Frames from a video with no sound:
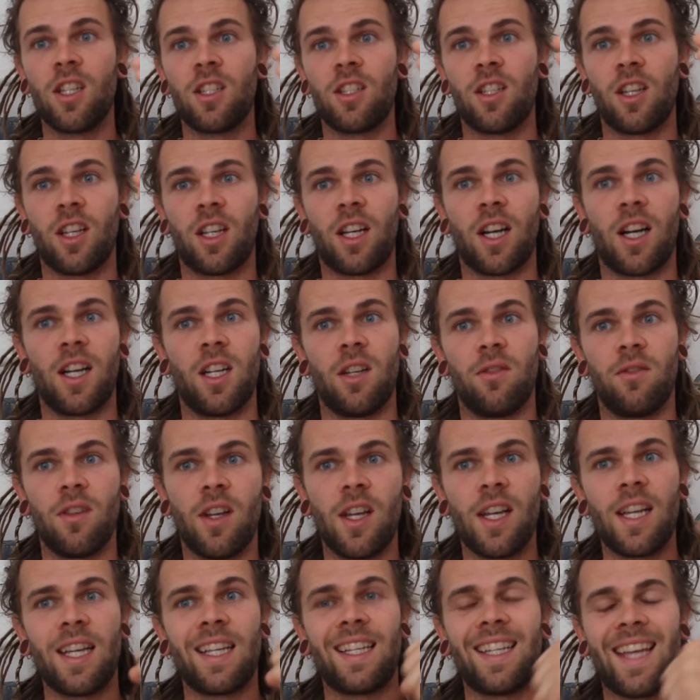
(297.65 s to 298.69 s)
to kind of
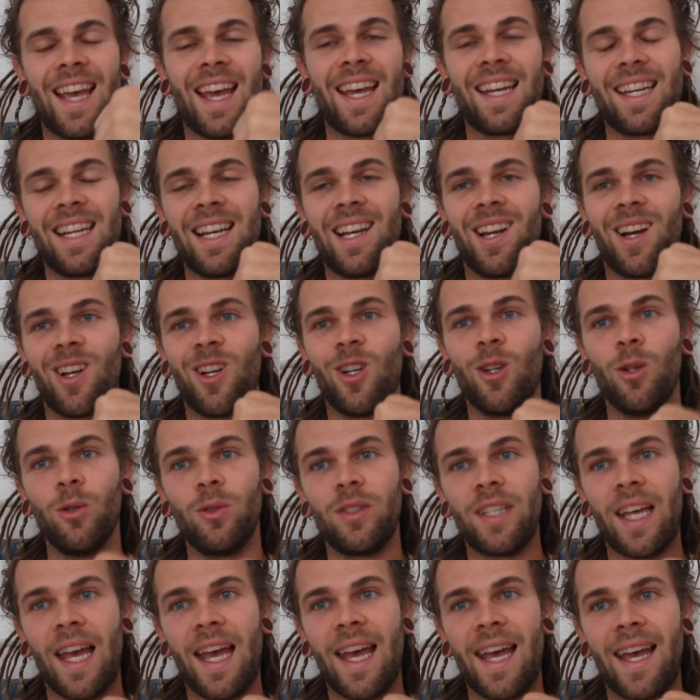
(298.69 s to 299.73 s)
get any like
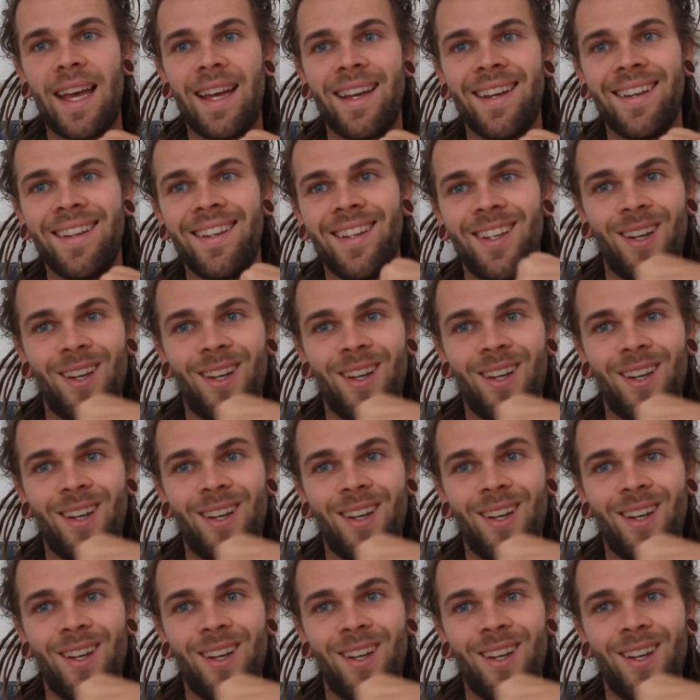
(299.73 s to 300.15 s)
loose hair